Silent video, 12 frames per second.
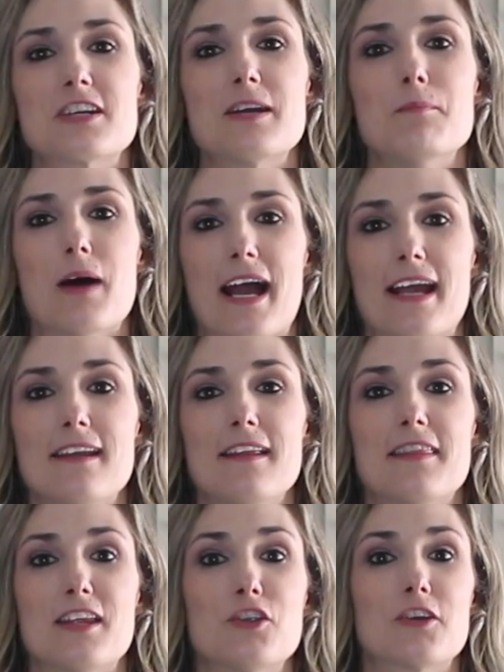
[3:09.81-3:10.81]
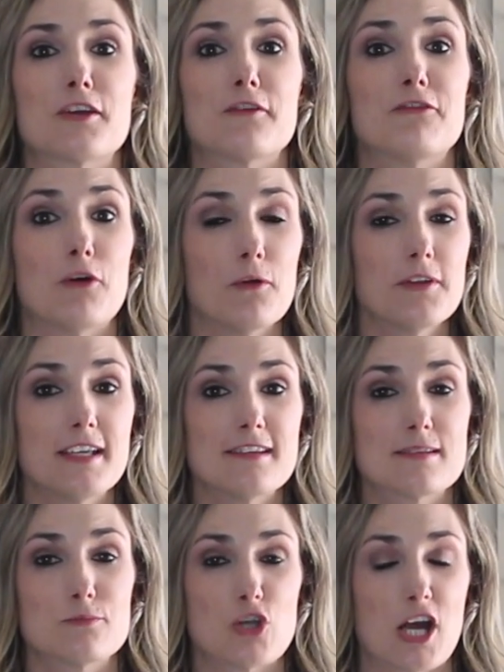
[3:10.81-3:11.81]
combined, then you're gonna fold in
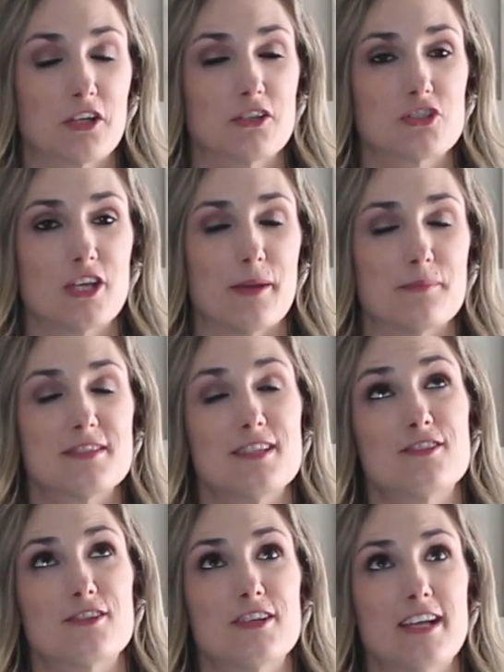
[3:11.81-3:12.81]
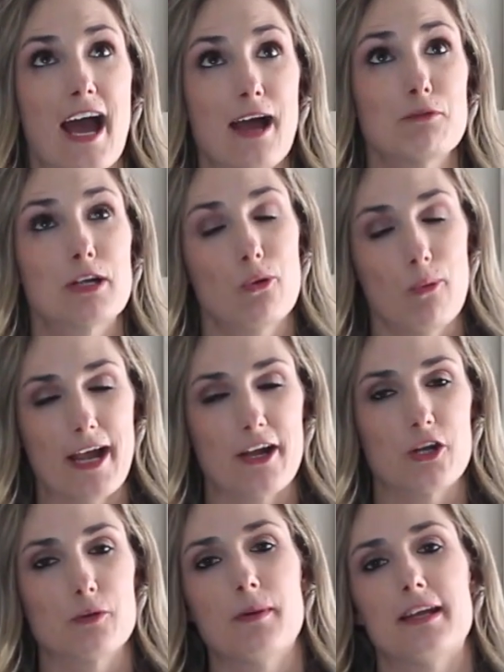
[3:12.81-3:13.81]
some chocolate chips. These are not
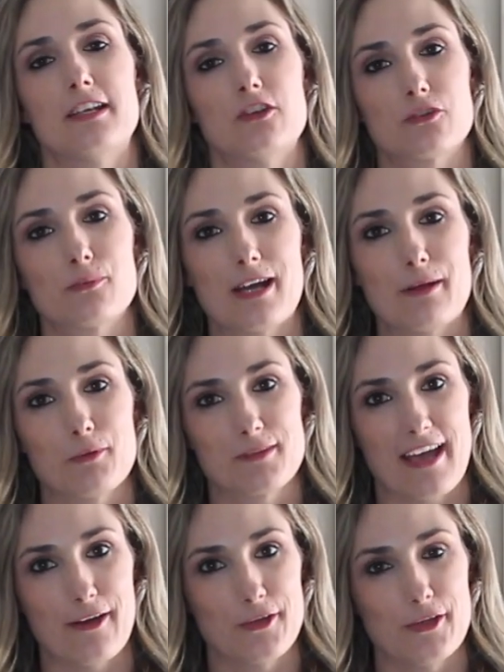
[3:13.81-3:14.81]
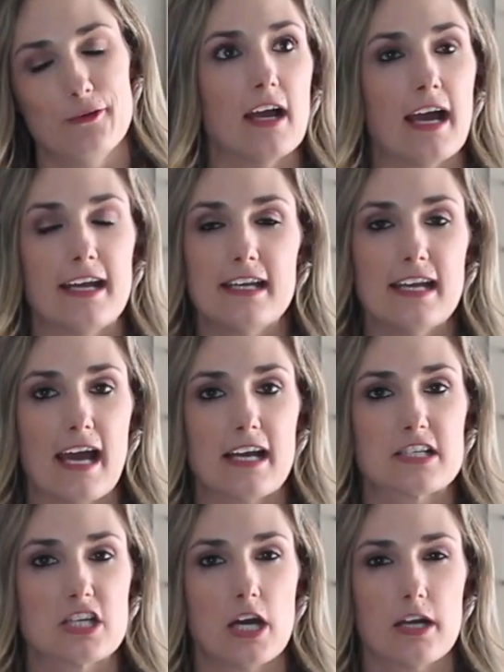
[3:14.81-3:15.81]
required, but here's what I will tell you. I didn't add
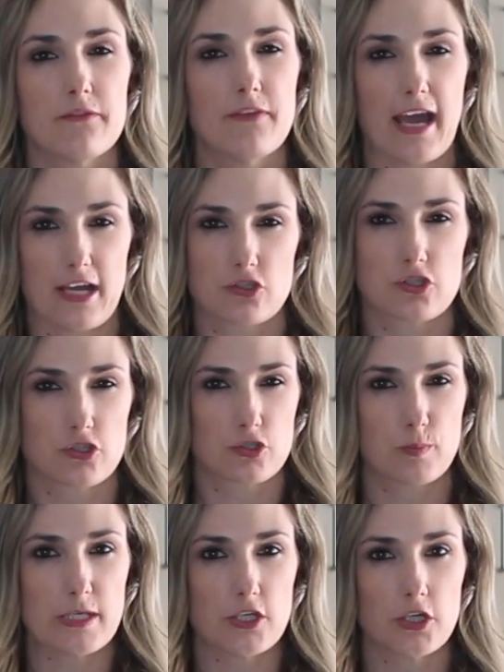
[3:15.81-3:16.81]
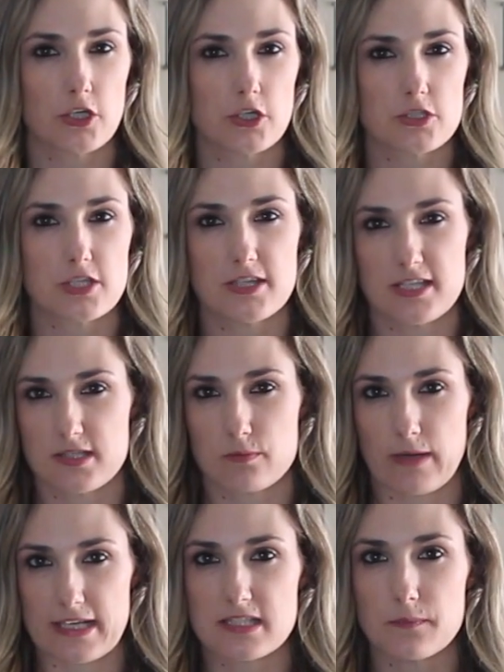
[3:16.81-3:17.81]
a ton of extra sweetener to this
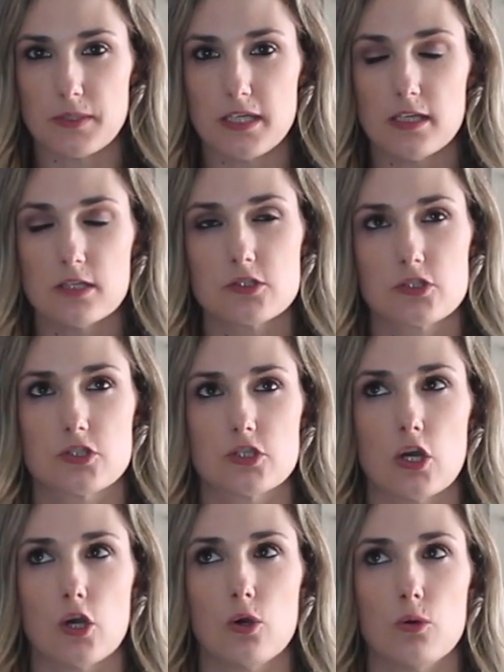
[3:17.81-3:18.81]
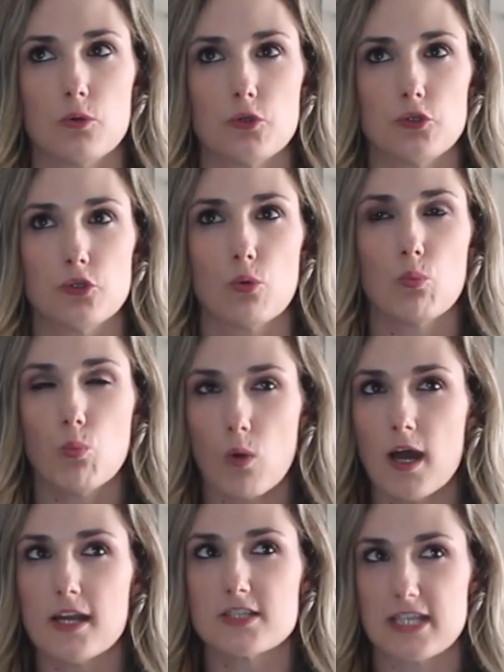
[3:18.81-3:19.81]
recipe, so you'll
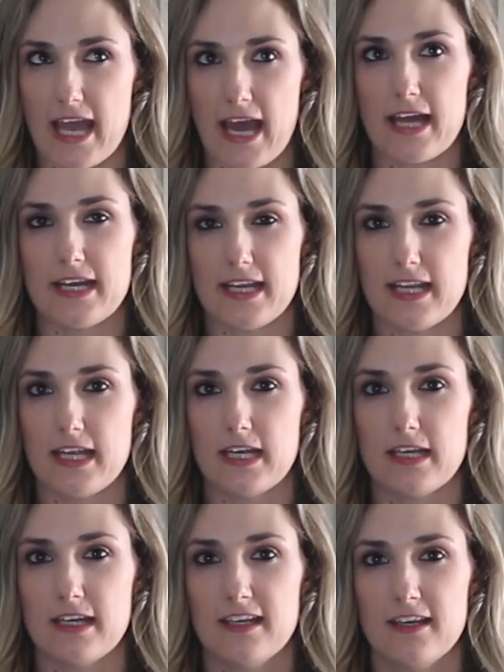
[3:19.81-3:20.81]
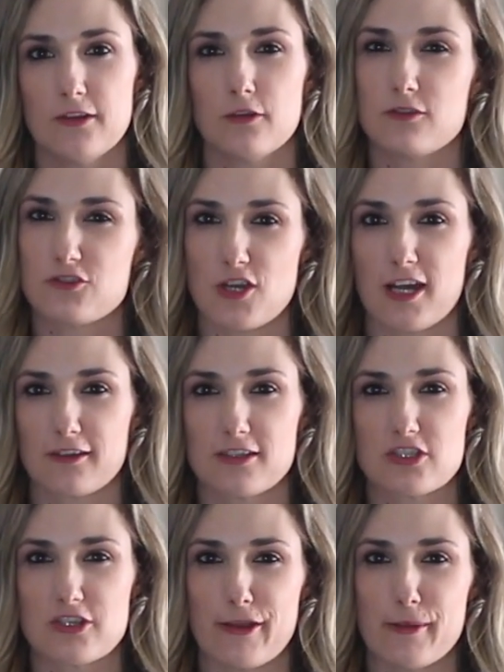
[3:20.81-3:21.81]
want to add in those
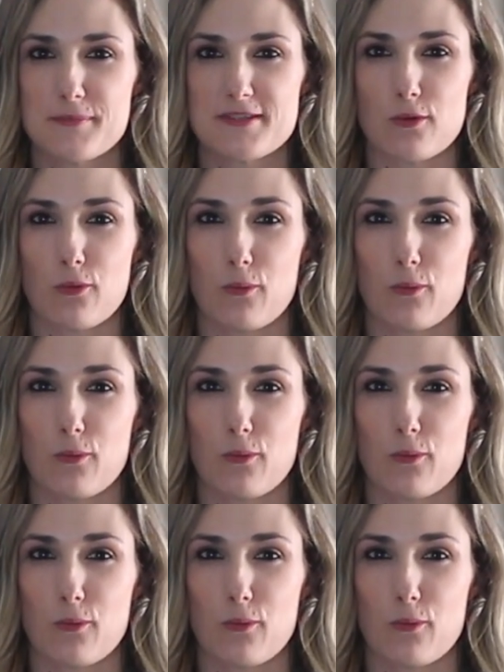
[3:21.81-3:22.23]
chocolate chips